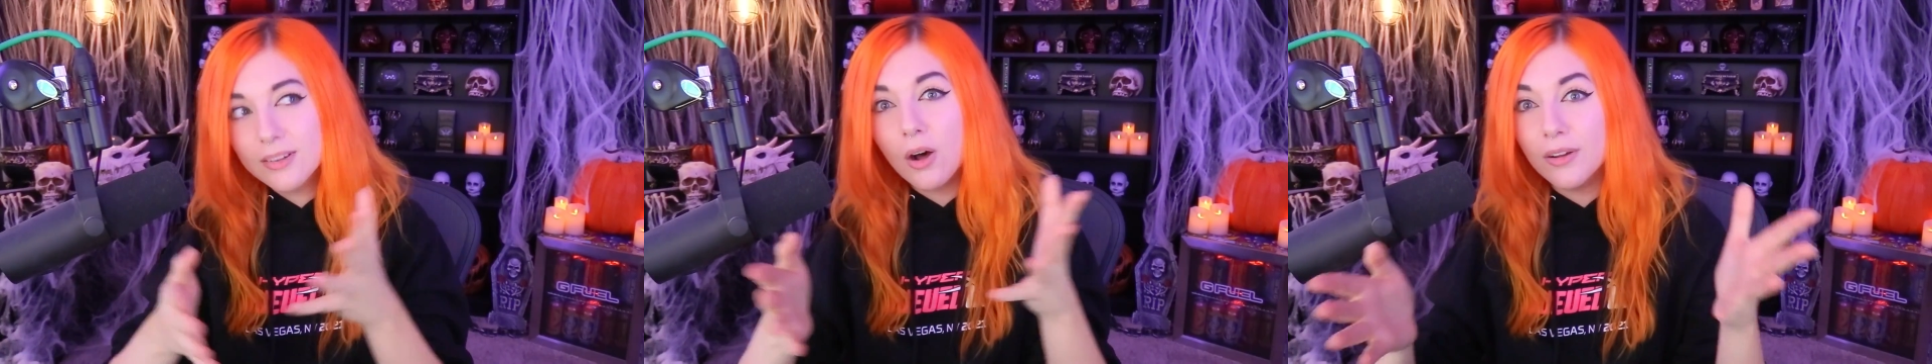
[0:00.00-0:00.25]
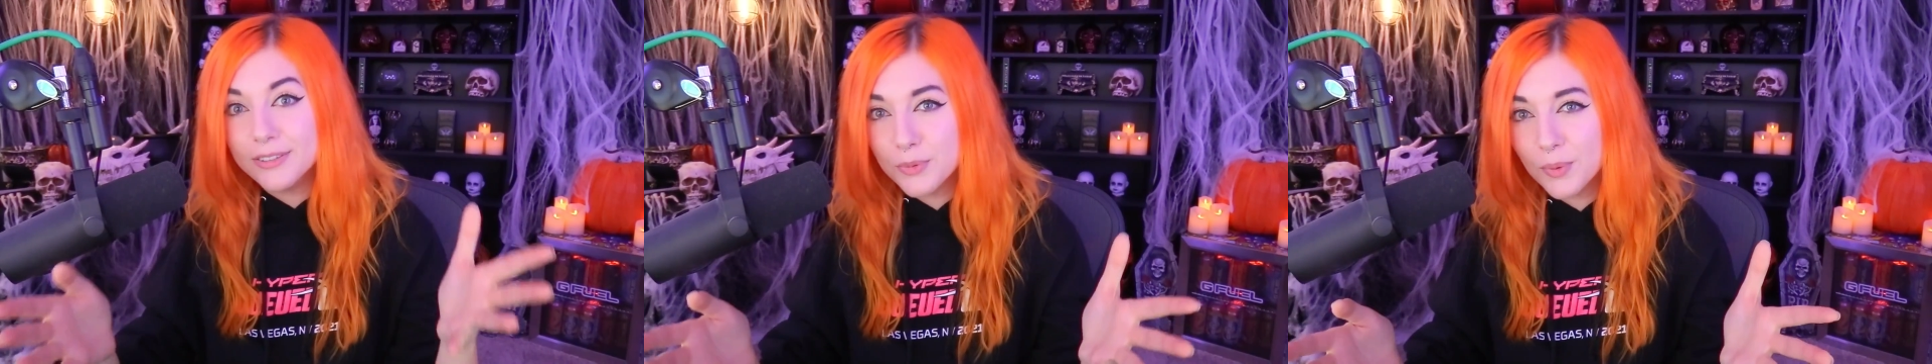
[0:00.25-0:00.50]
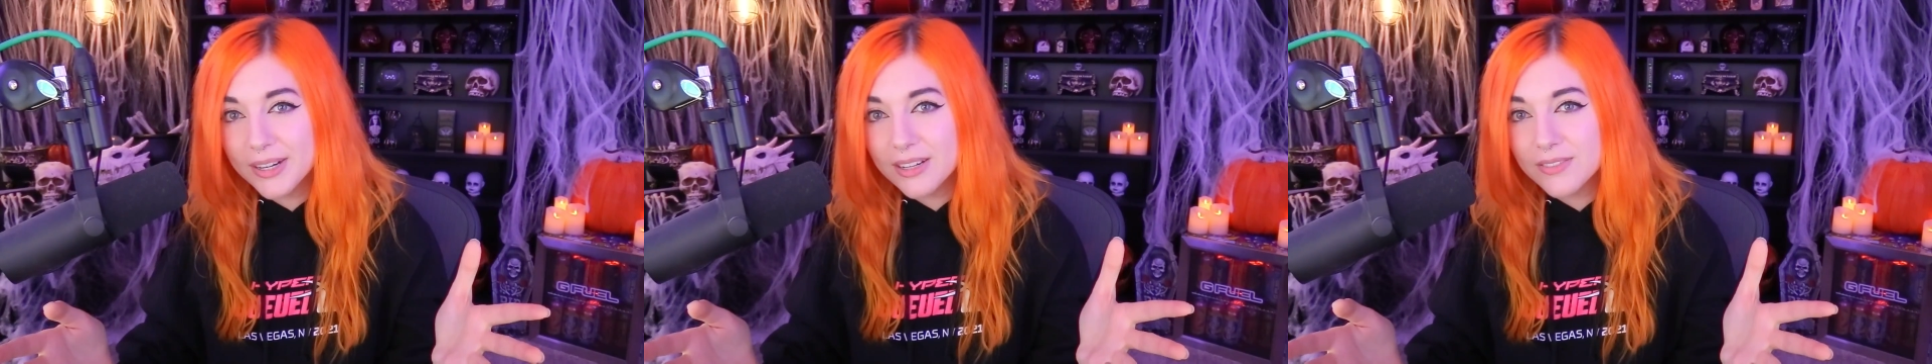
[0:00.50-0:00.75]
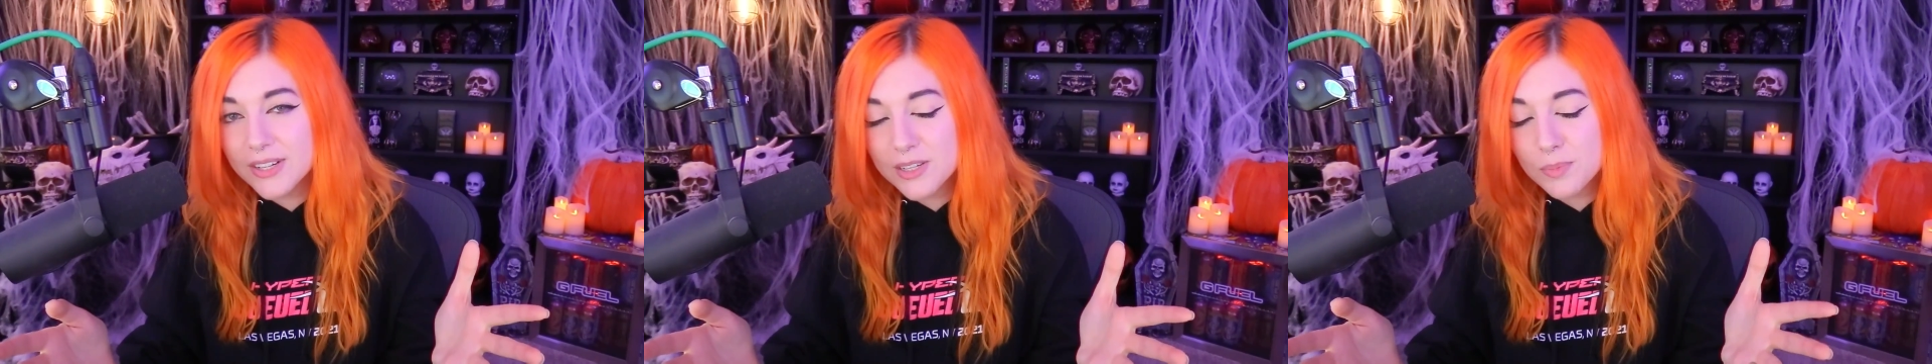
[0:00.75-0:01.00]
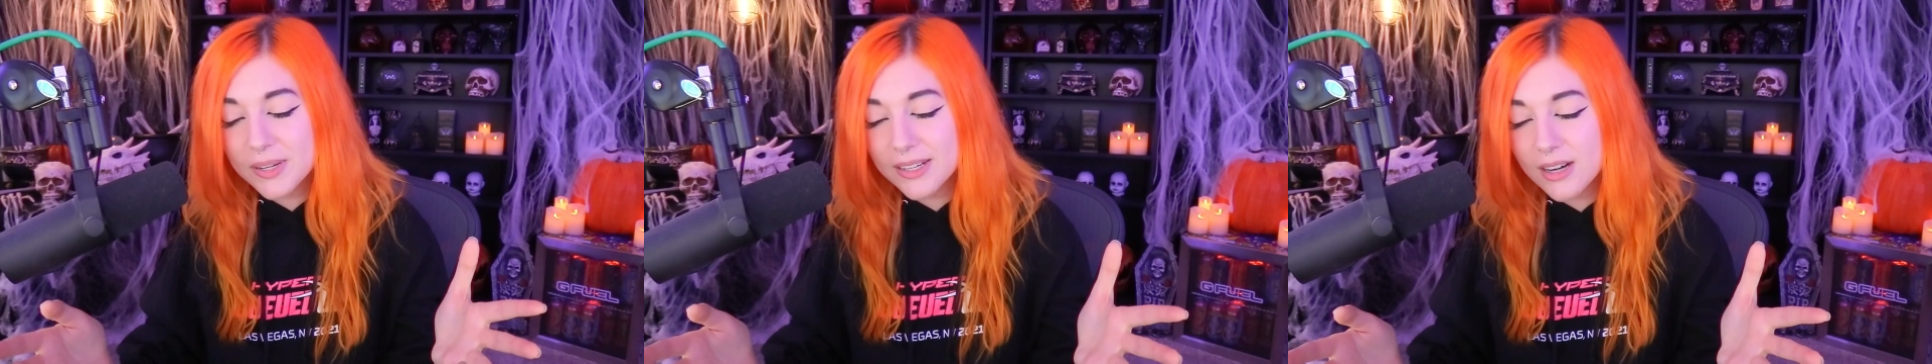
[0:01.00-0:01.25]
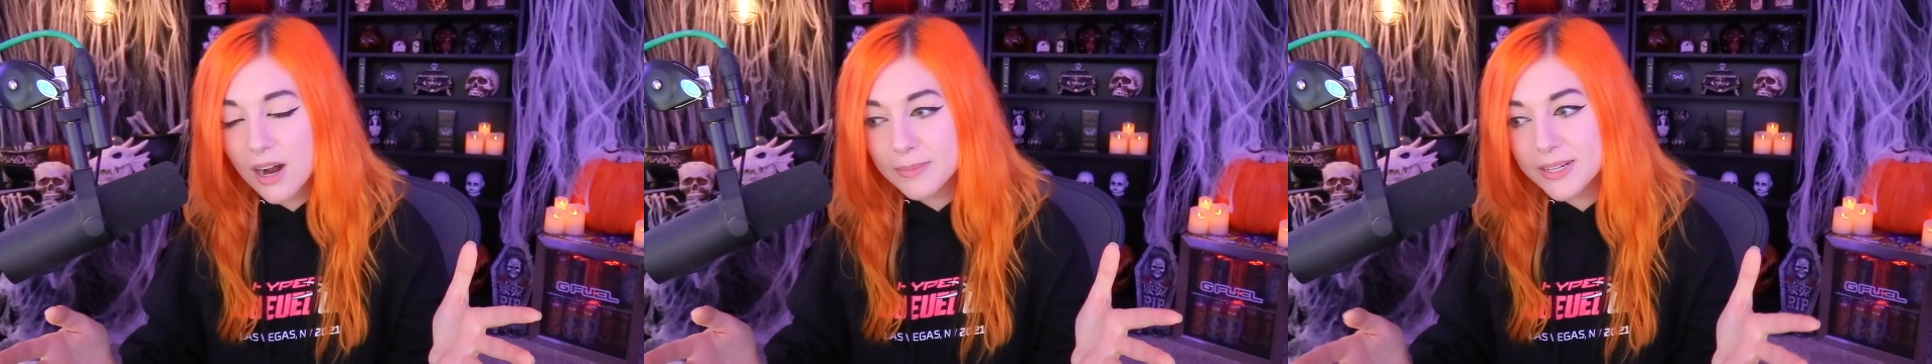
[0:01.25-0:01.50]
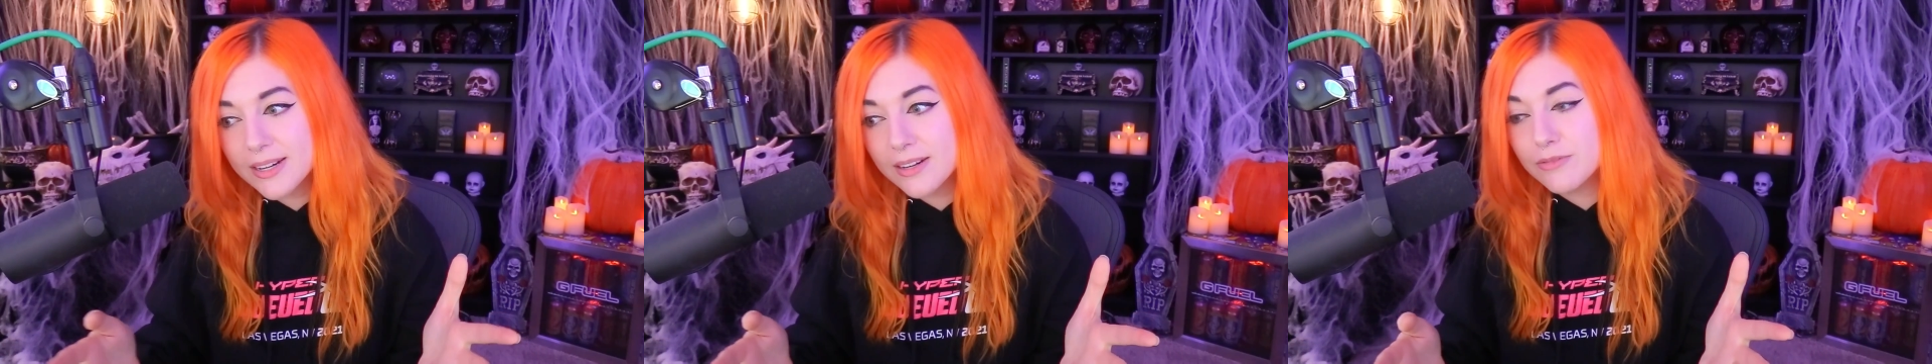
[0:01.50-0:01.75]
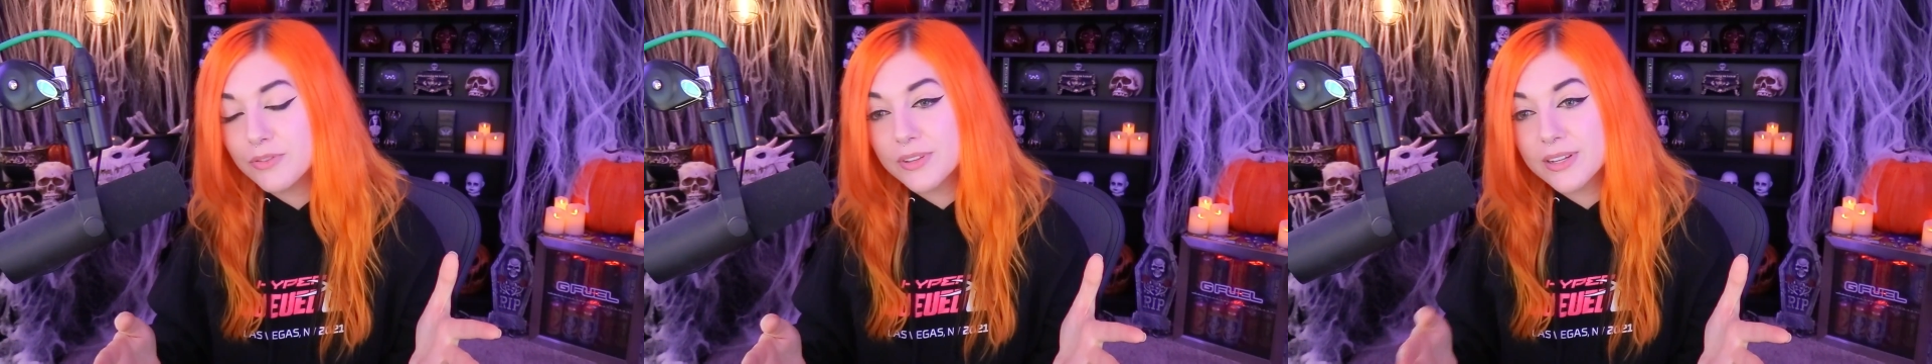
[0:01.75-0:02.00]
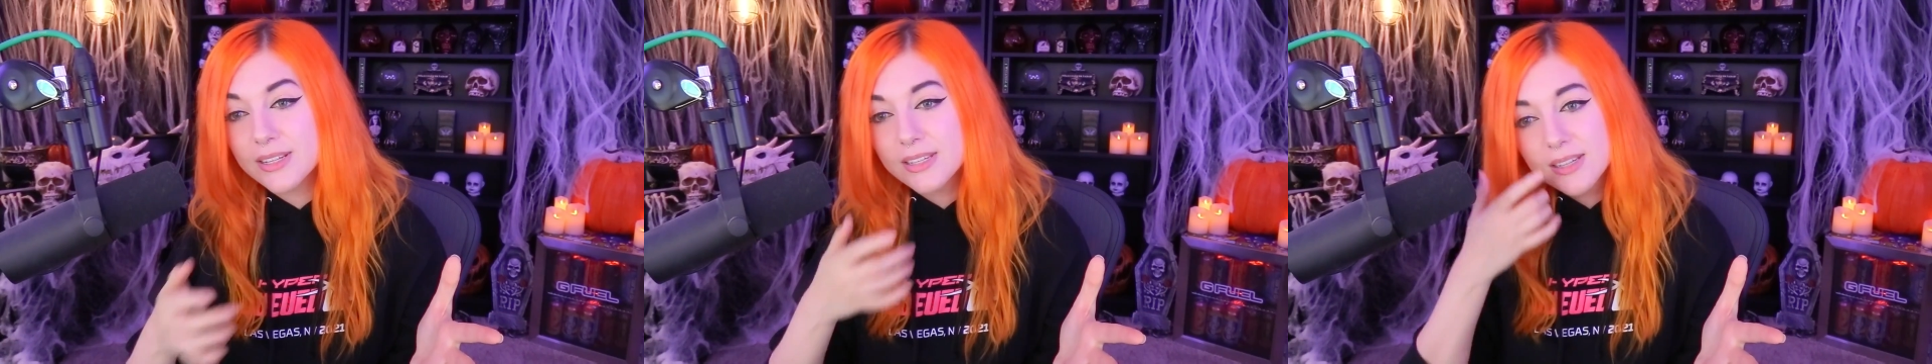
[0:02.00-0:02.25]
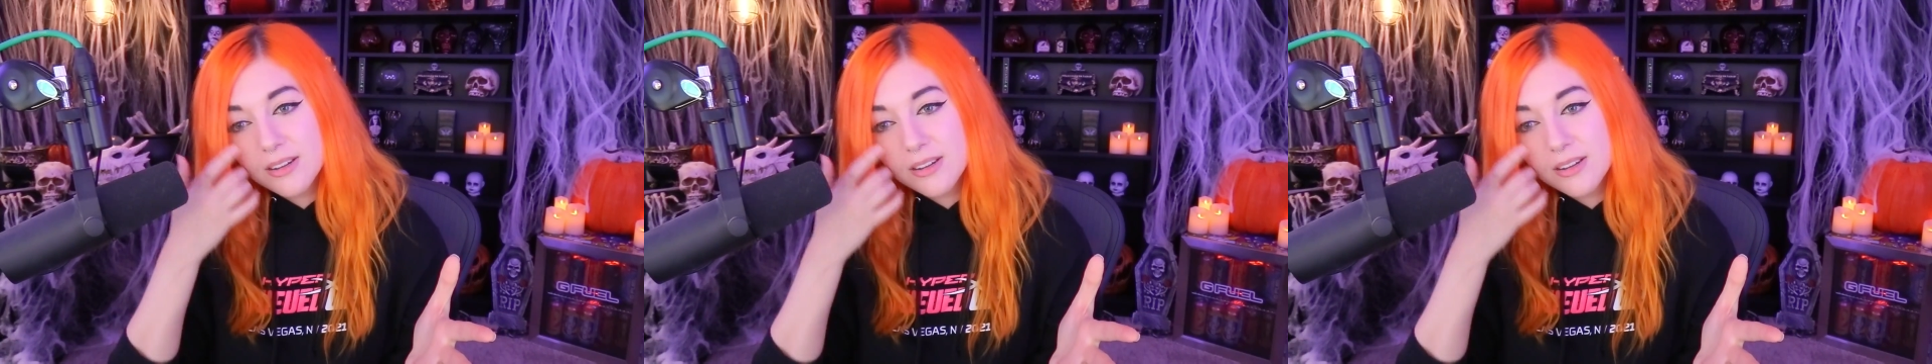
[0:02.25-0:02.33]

all 20 of us being nominated for this,